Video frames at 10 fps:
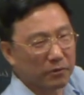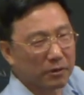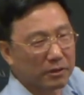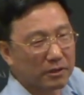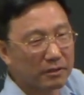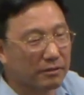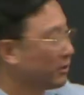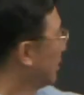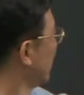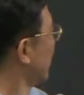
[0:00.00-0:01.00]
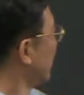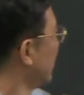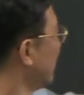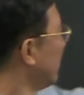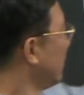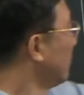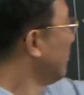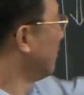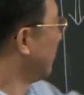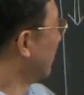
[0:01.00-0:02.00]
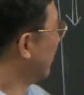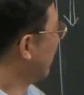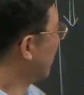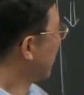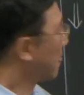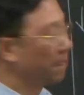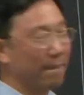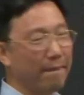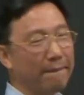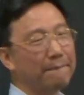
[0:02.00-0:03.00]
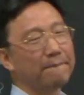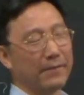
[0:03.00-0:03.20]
No, but because x2 minus x1 is negative.